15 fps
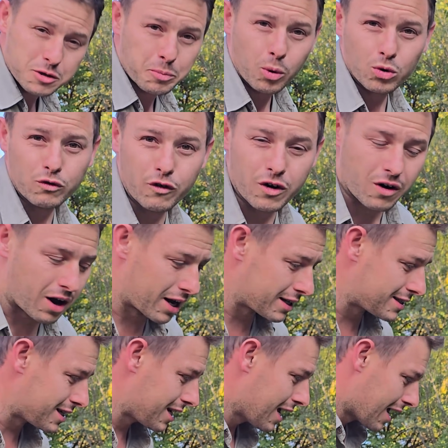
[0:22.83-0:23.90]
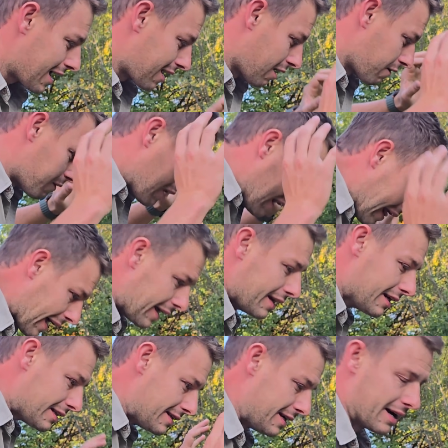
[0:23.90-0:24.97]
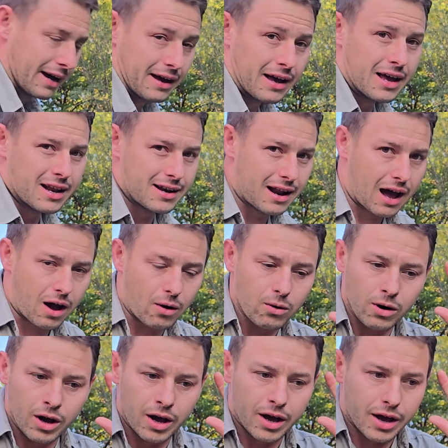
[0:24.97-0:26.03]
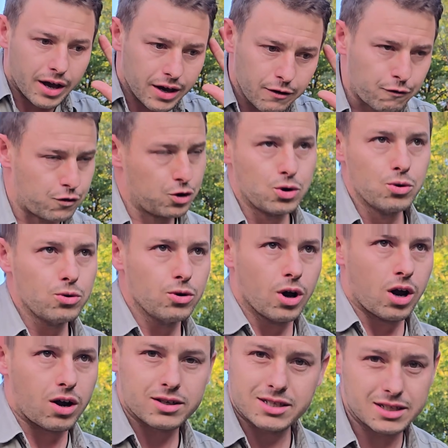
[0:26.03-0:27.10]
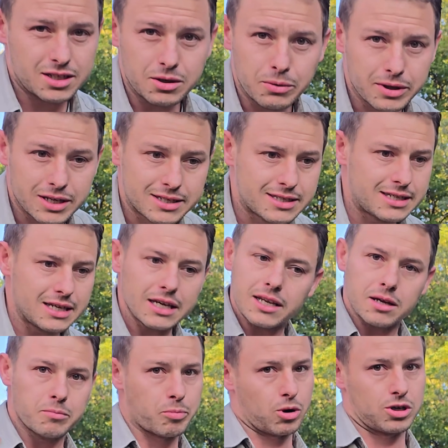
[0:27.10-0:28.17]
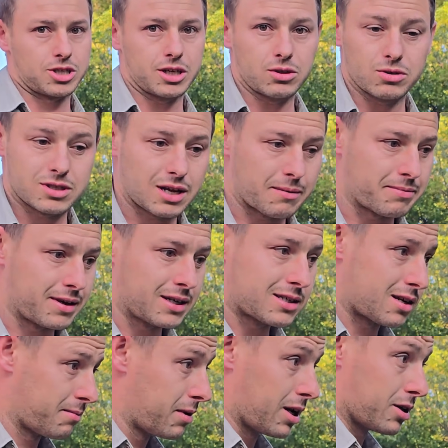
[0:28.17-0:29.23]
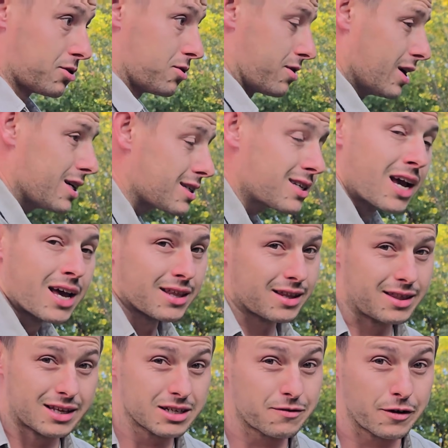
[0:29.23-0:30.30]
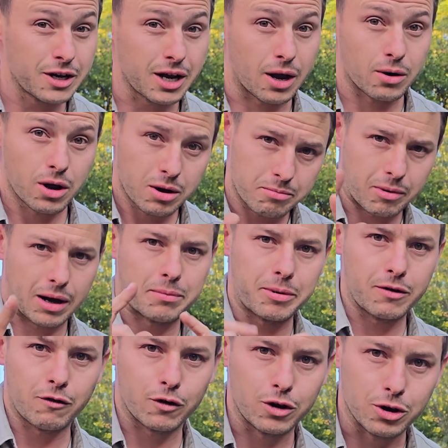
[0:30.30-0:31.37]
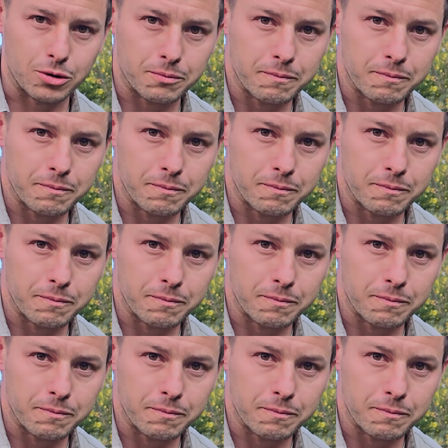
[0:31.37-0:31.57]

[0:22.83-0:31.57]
Sport variety and I've laid it here. Now, if you are sitting with a seeding project or something similar to this, then this video might be for you.